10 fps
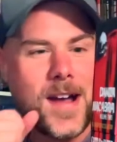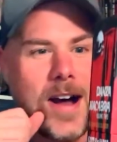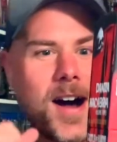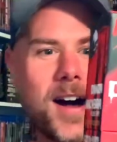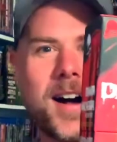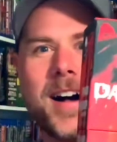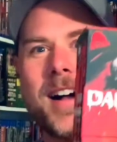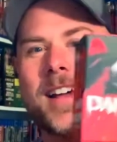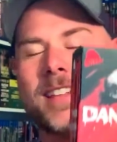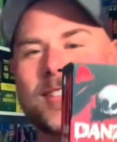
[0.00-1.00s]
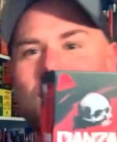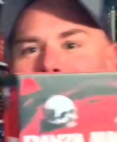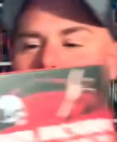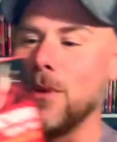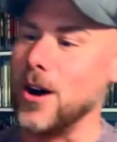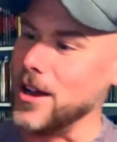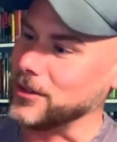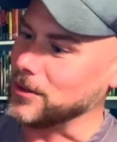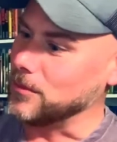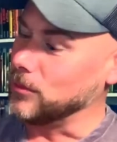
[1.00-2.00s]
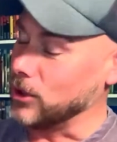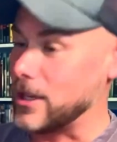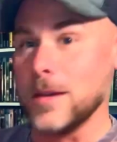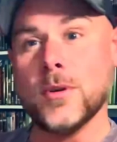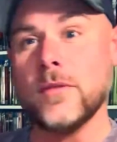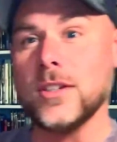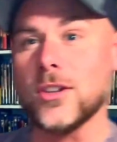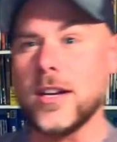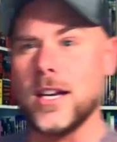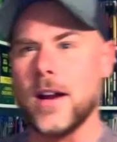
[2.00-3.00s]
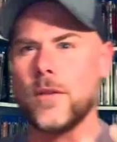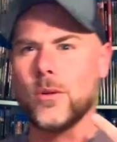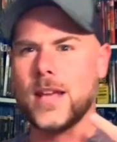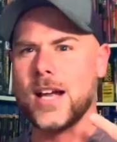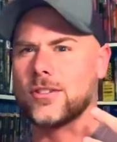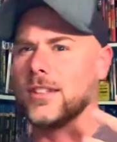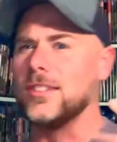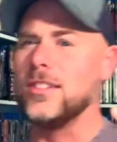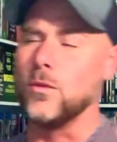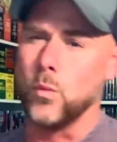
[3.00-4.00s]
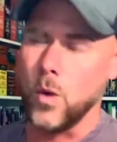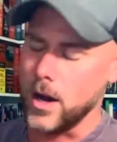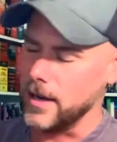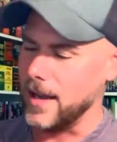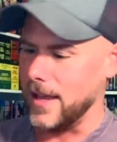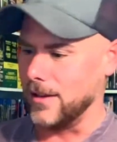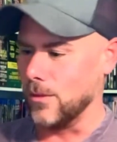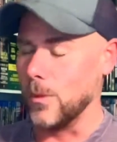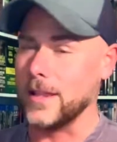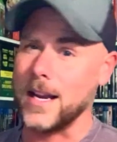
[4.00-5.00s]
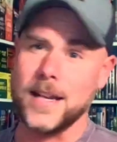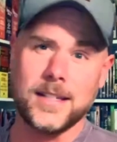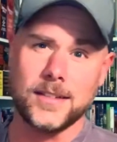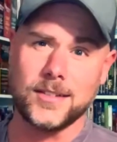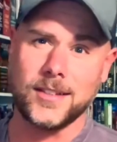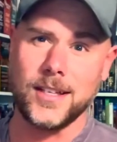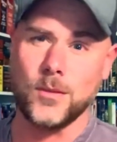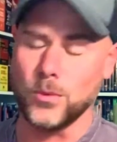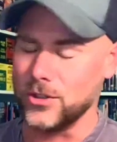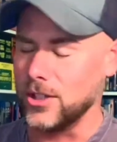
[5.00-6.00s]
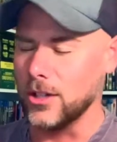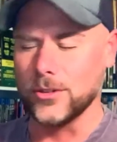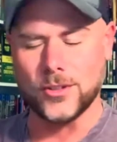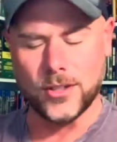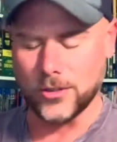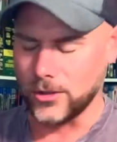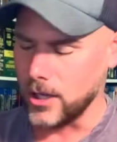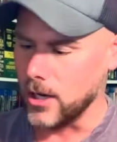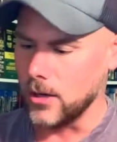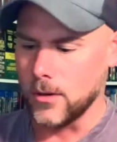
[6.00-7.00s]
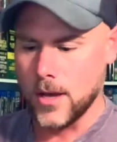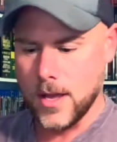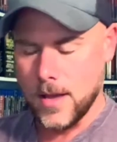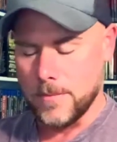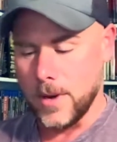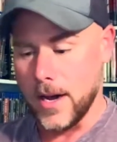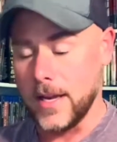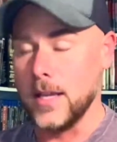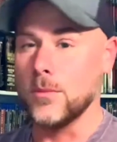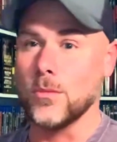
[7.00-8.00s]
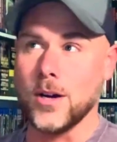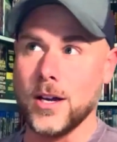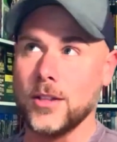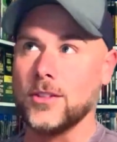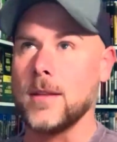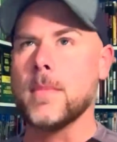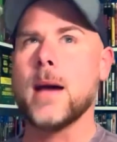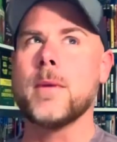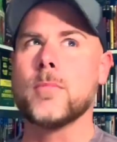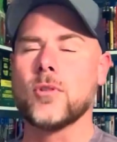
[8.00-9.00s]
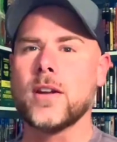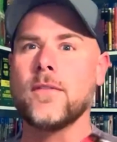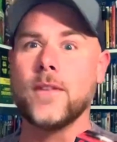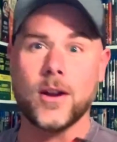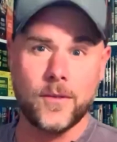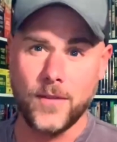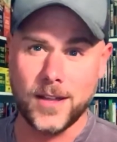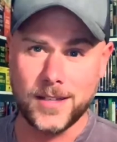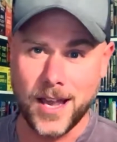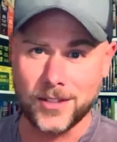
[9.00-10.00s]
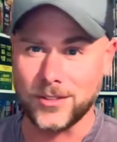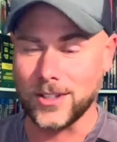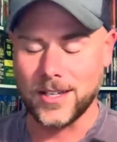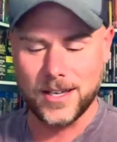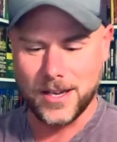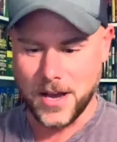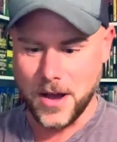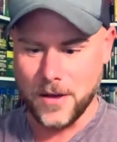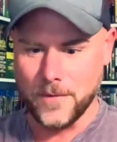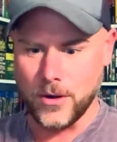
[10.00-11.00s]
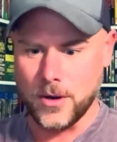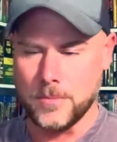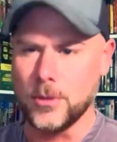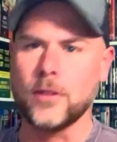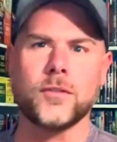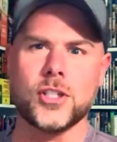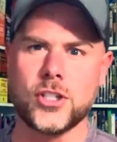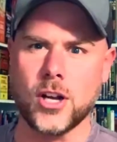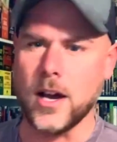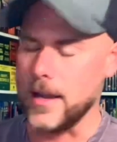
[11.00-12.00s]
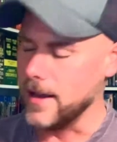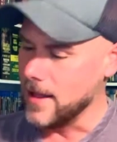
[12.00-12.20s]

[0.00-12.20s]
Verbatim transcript: Uh, it's got some awesome looking movies on here. I've only actually seen one, and the one that I did see was years and years ago, but it was, in my memory, very fantastic, uh, very beautifully shot.